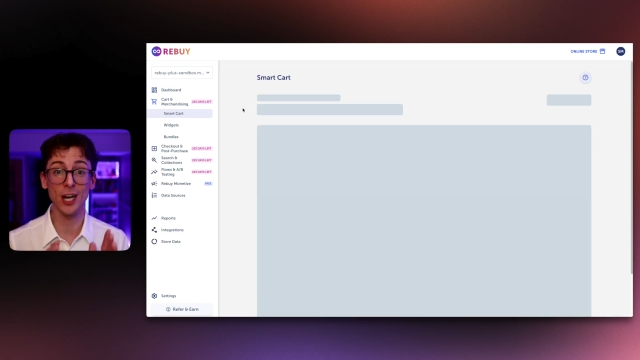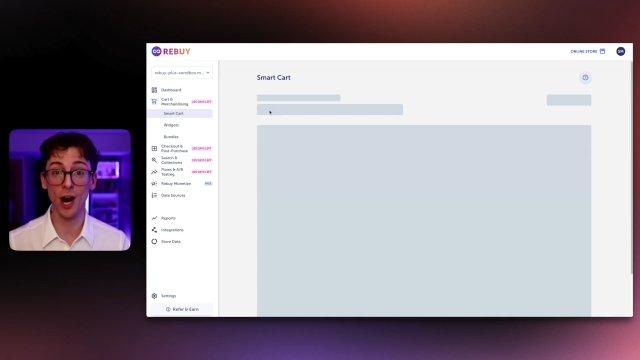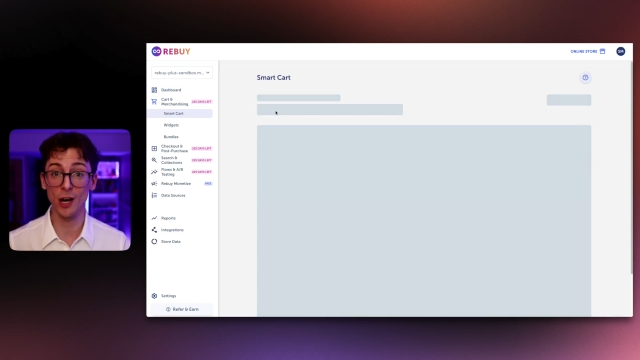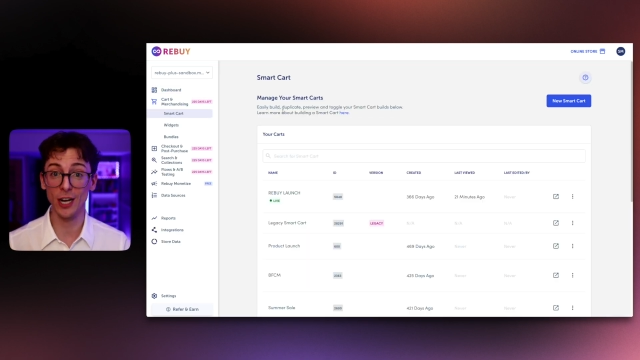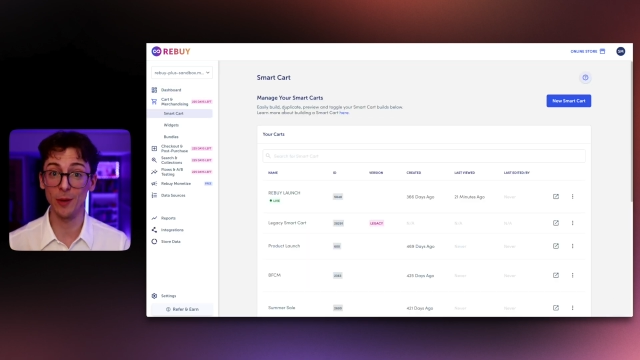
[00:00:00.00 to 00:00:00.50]

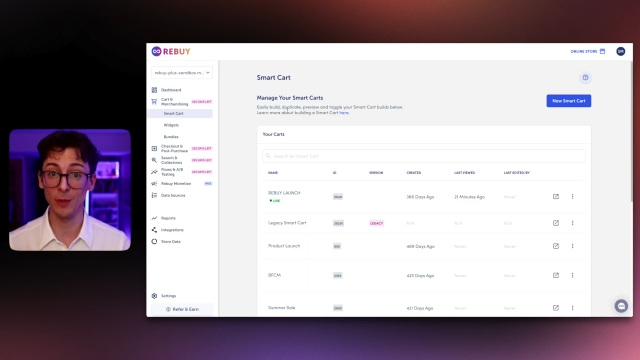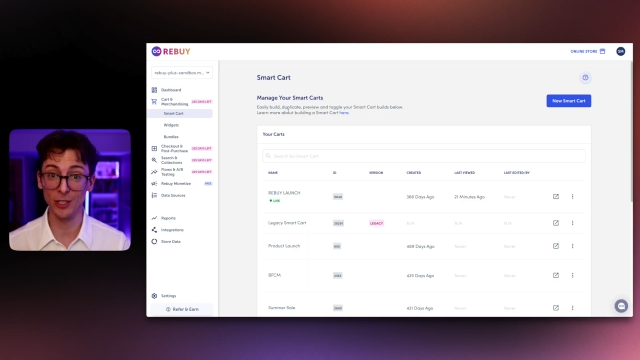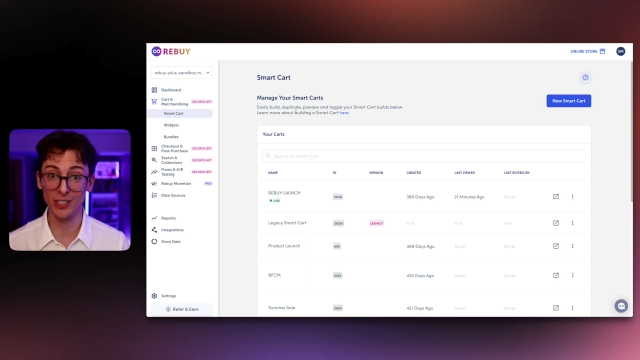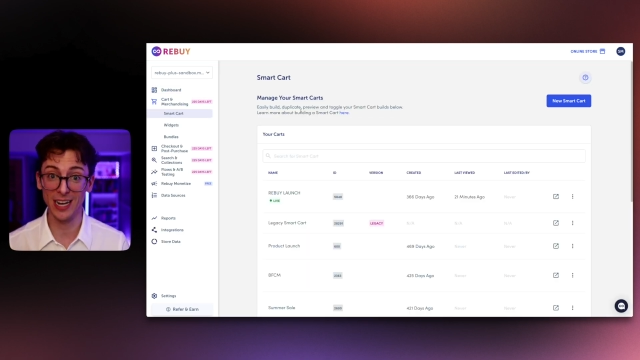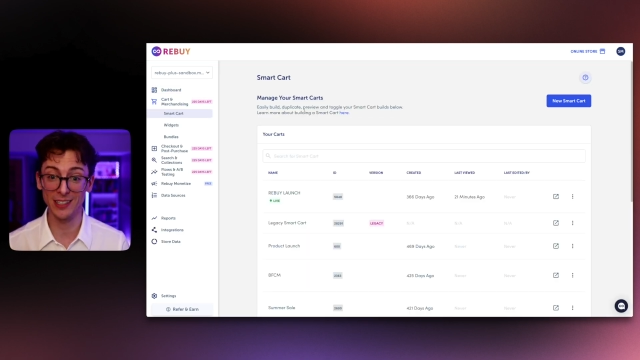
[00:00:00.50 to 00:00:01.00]
Cart and
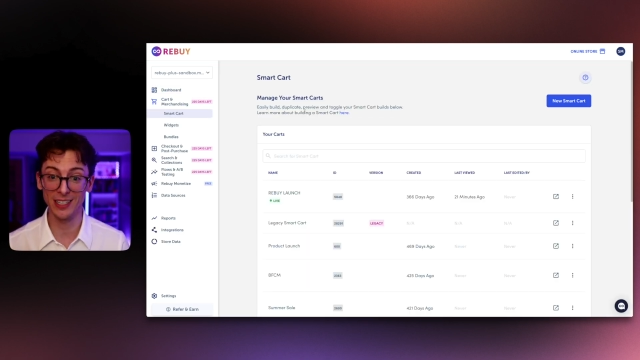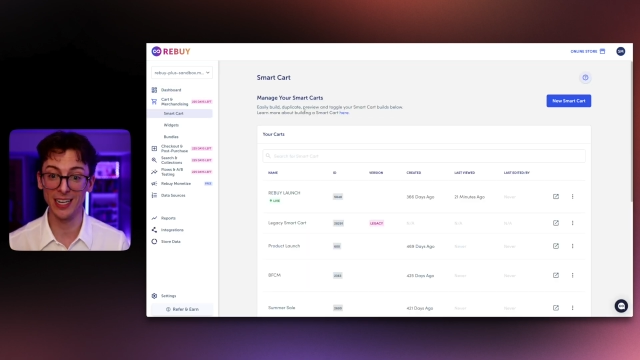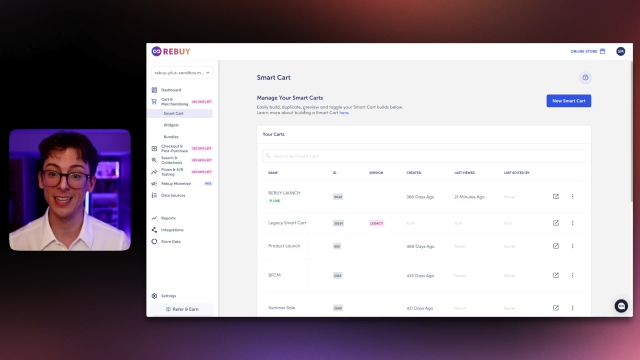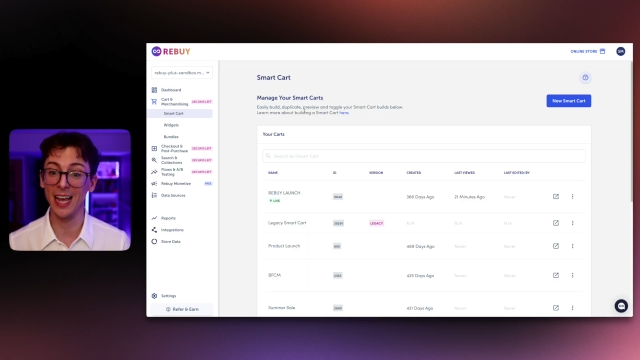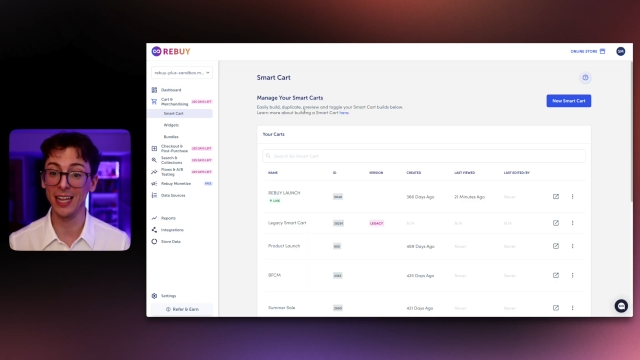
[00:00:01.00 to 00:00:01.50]
Merchandising
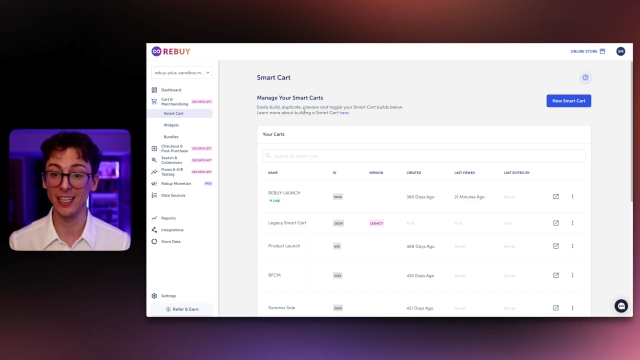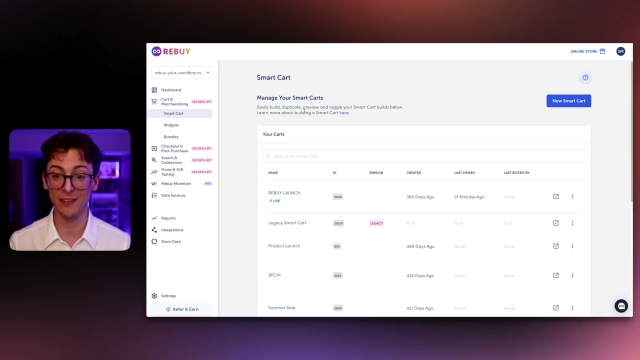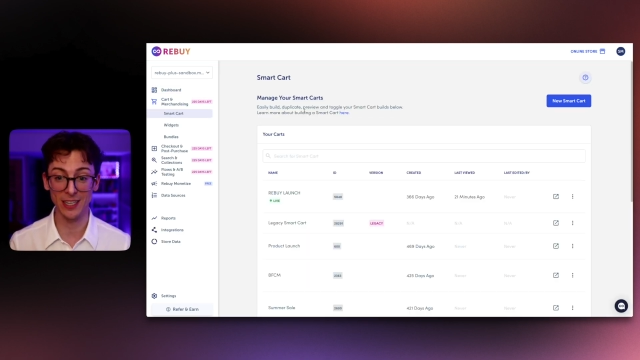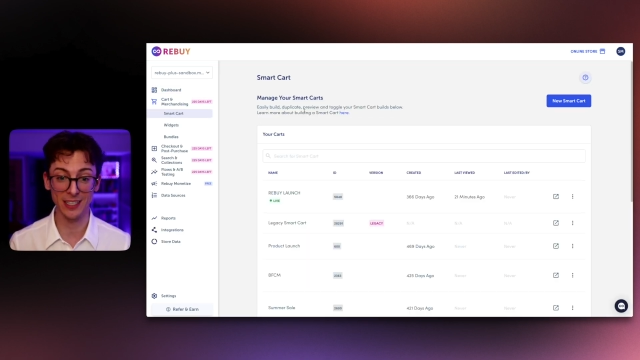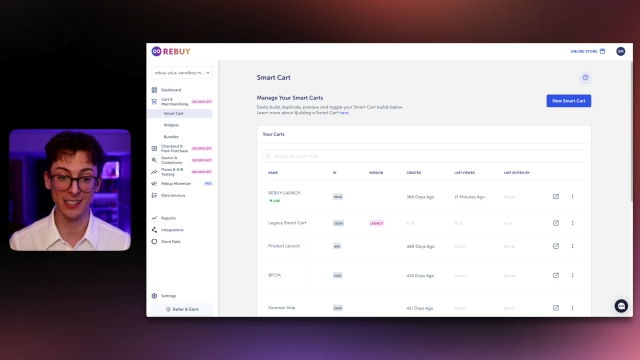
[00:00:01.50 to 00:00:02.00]
in that
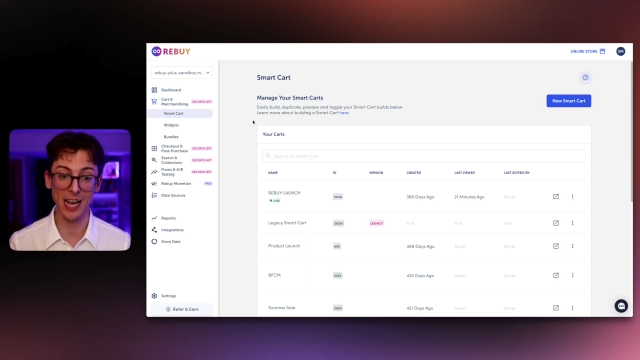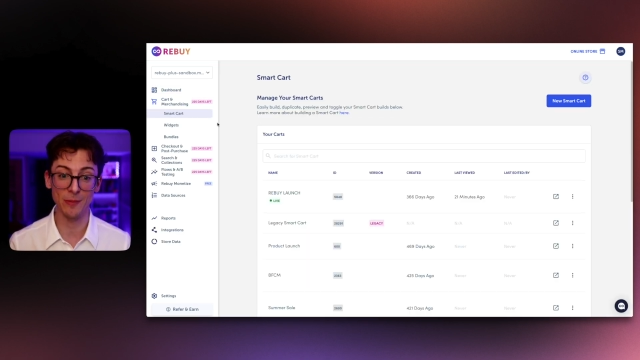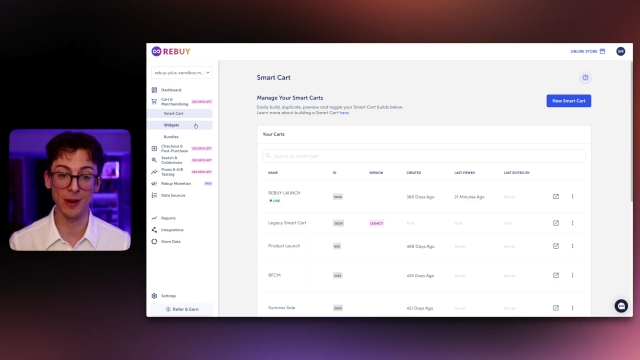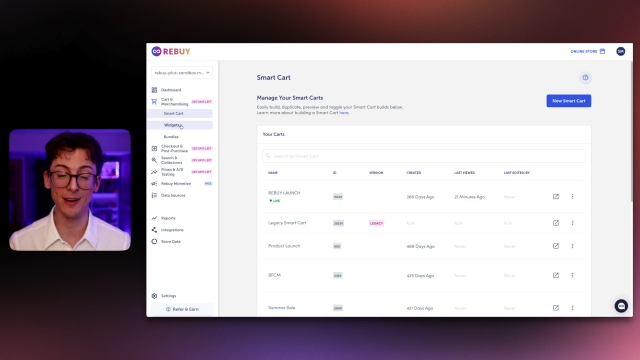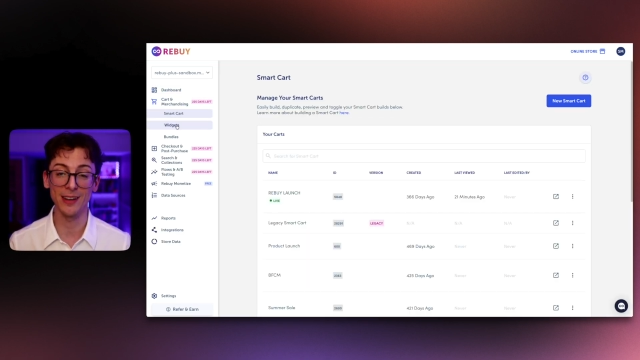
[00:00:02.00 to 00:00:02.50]
left-hand
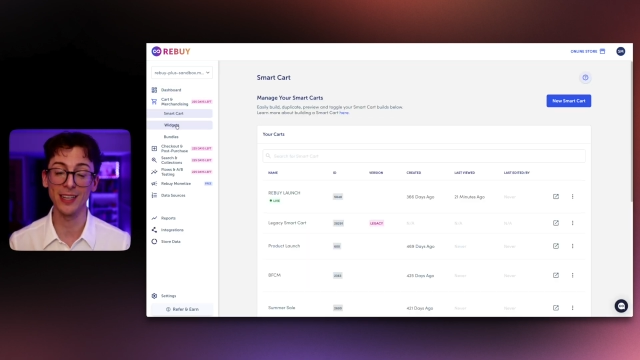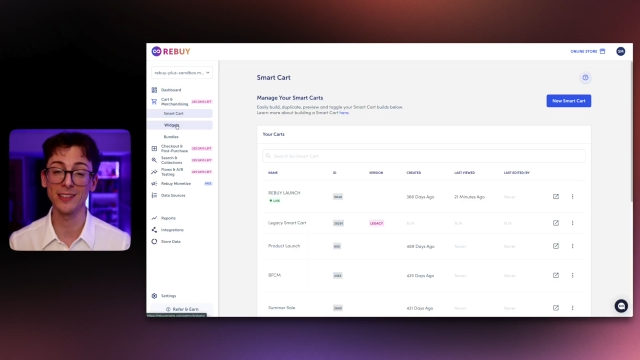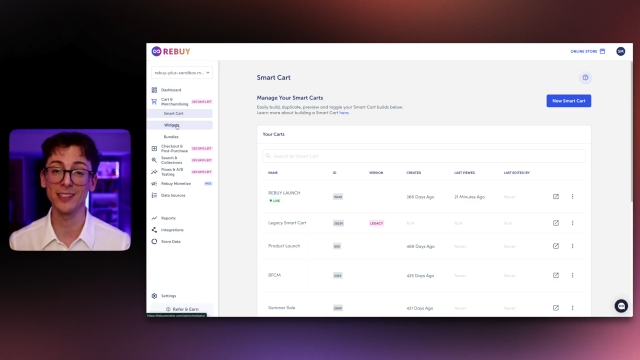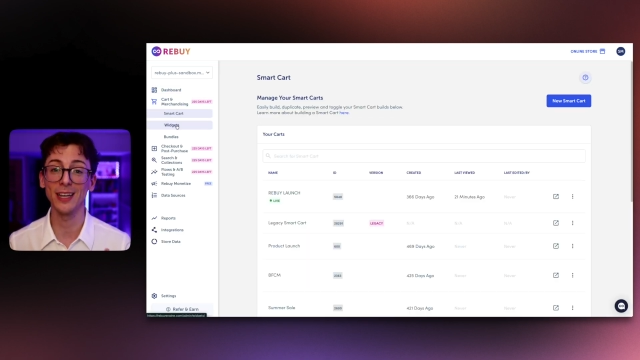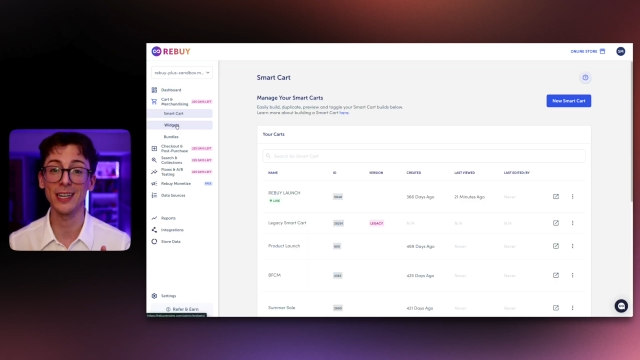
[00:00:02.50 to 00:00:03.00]
sidebar, then
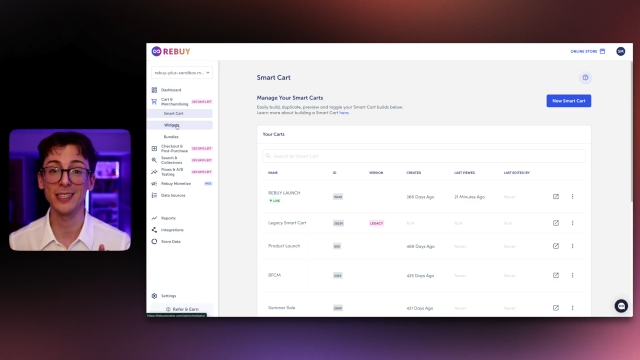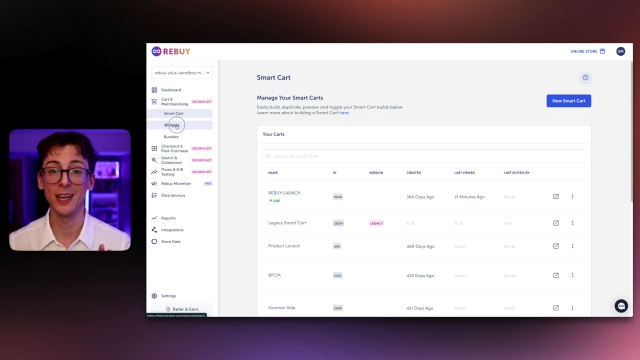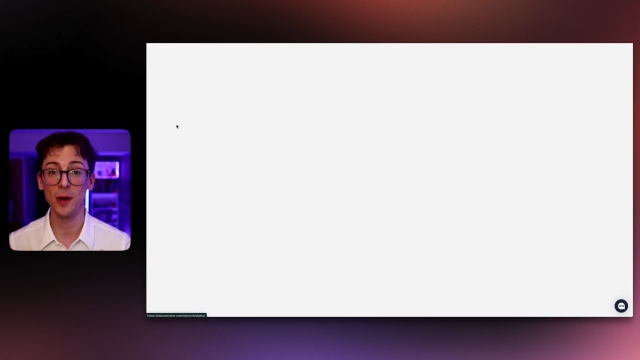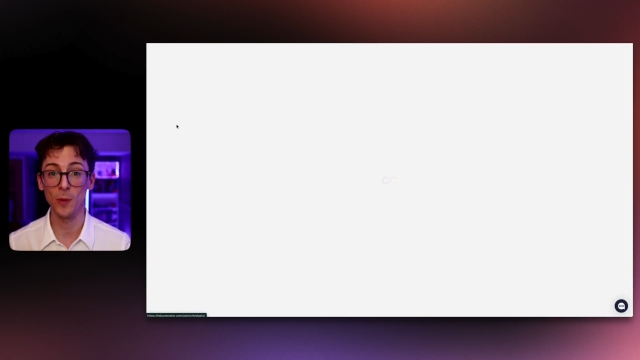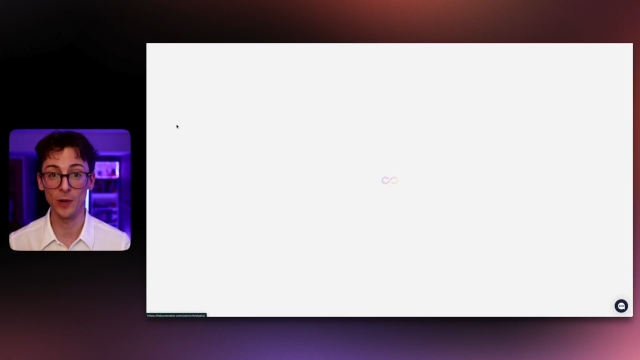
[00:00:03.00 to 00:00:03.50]
select
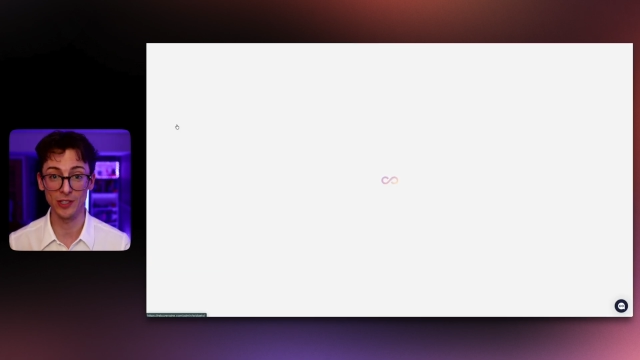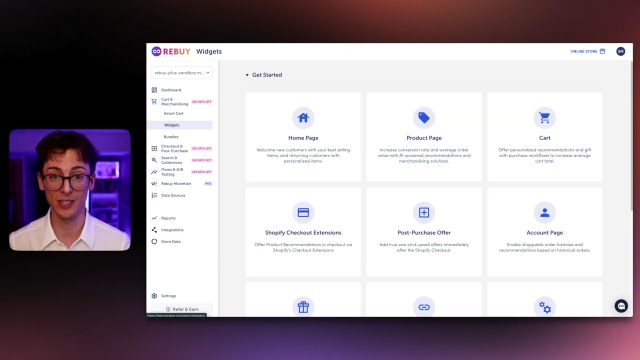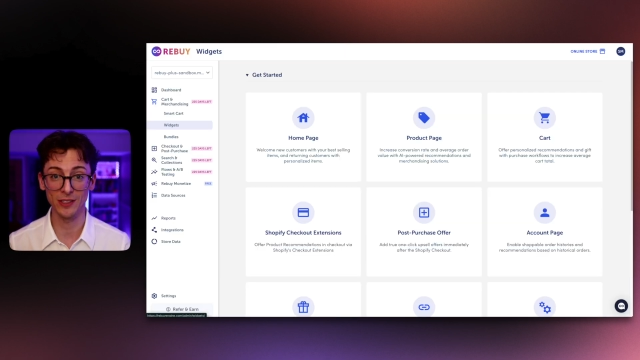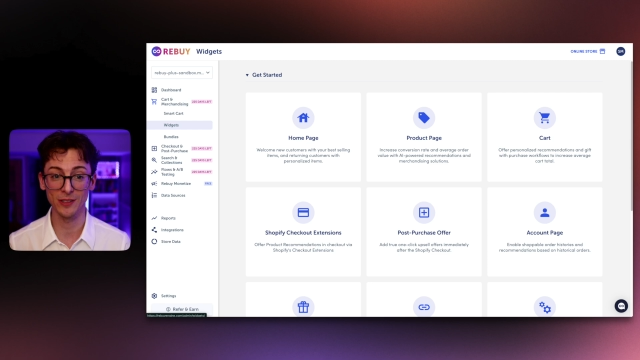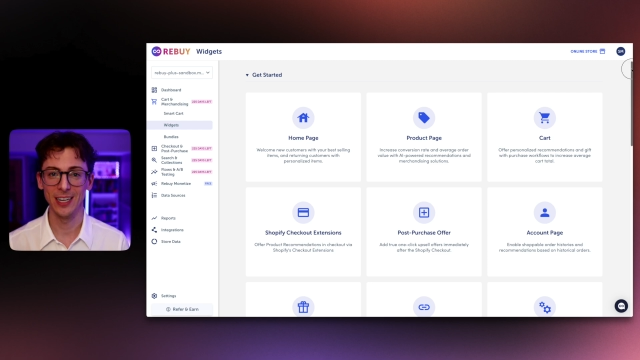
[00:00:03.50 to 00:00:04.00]
Widgets.